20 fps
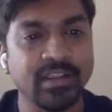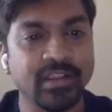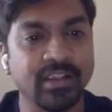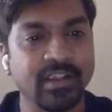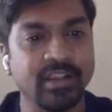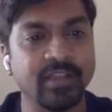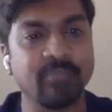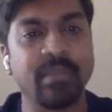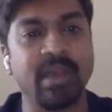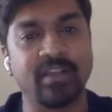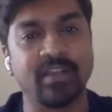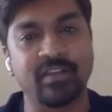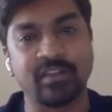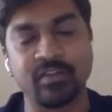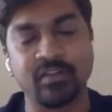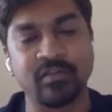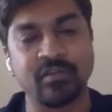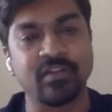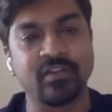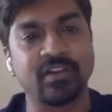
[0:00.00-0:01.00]
in
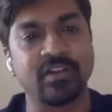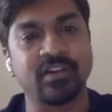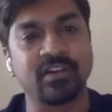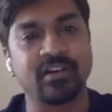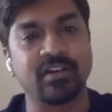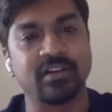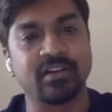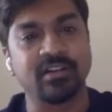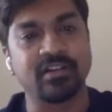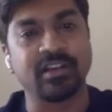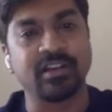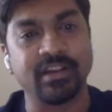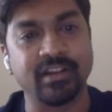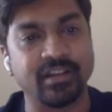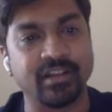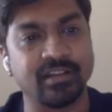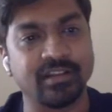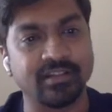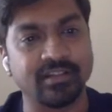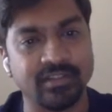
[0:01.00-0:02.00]
massive uh,
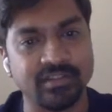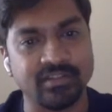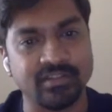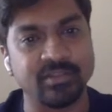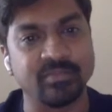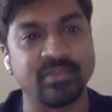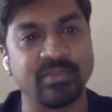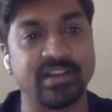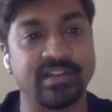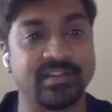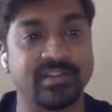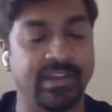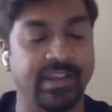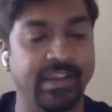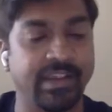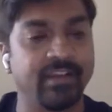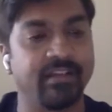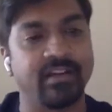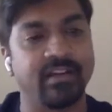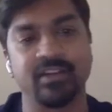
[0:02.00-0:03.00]
data systems at
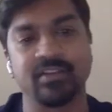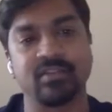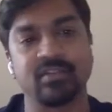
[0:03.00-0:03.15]
scale, right?